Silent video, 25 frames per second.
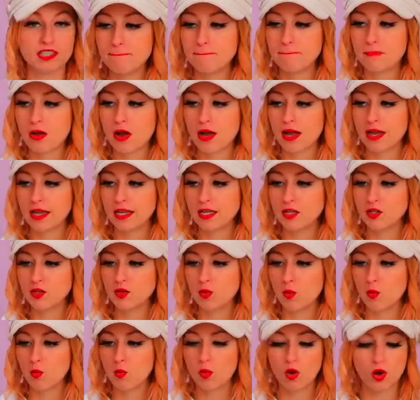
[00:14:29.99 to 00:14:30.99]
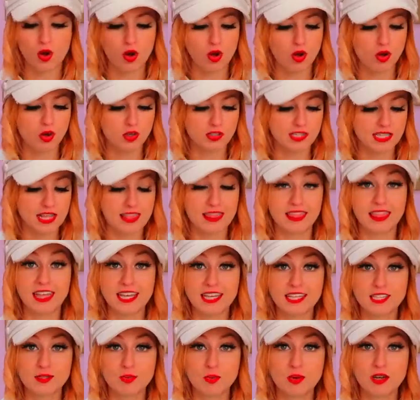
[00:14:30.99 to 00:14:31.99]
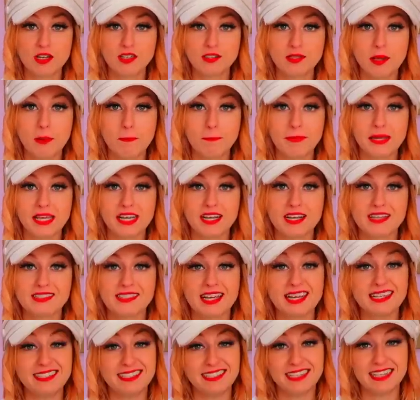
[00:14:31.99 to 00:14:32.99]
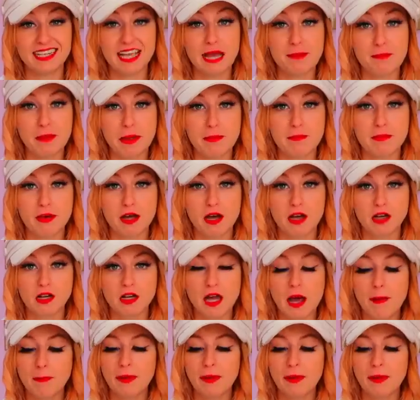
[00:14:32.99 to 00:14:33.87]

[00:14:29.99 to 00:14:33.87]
Mine was this one because I did get my mug,